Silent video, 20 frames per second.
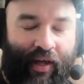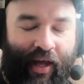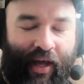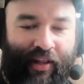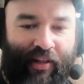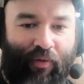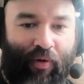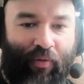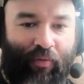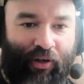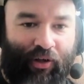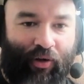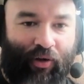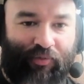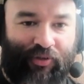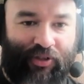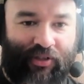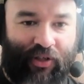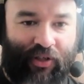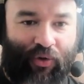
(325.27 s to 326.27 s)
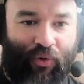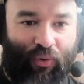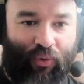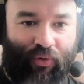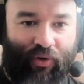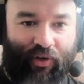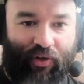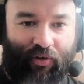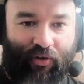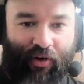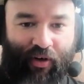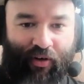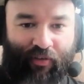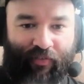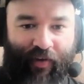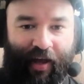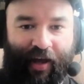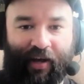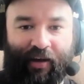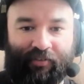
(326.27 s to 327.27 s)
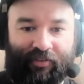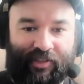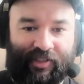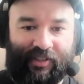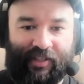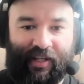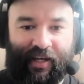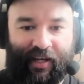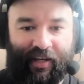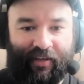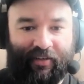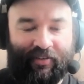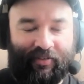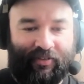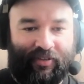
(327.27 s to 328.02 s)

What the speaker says: And then we want to go up to the corner of our design